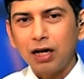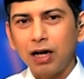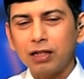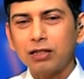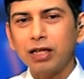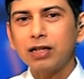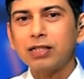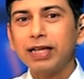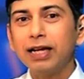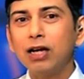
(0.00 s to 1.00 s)
rather than a
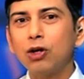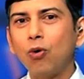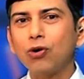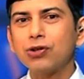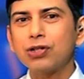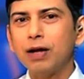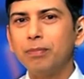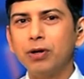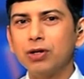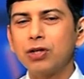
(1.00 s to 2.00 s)
single quarter's
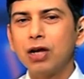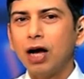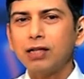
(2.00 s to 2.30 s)
numbers.